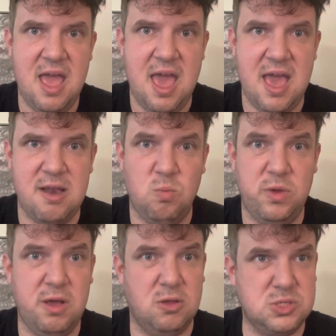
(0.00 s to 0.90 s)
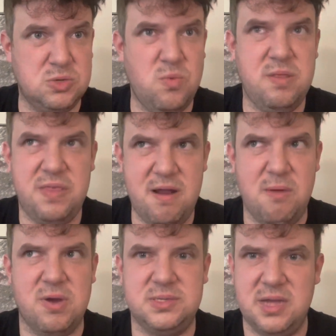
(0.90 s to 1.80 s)
And we also went there,
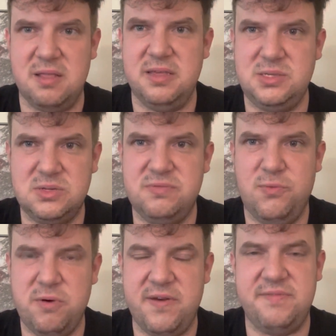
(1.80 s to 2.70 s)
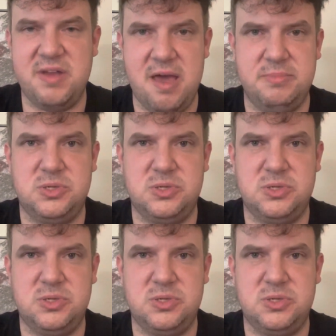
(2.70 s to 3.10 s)
I wanna say, at least 4 or 5 times.